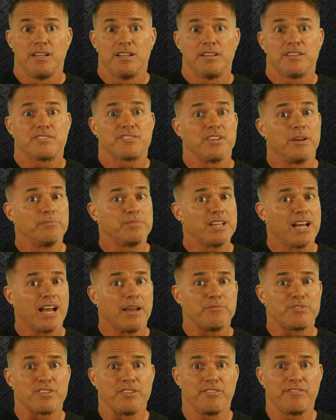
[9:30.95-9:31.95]

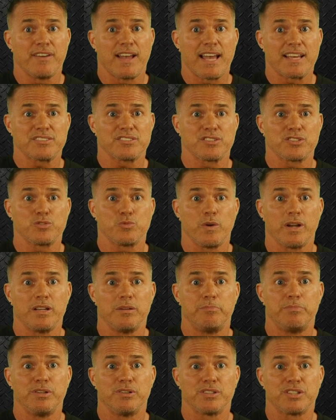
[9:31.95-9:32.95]
Sometimes the fastest way to
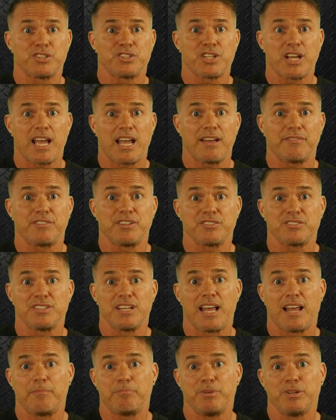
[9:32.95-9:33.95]
build a shaft is
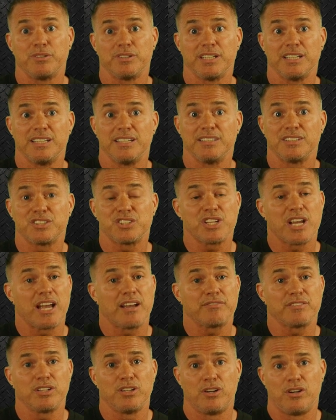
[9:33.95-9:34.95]
not build it in the
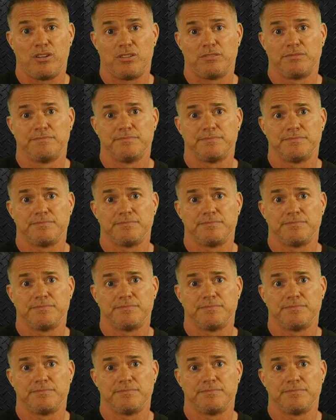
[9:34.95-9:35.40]
shaft at all.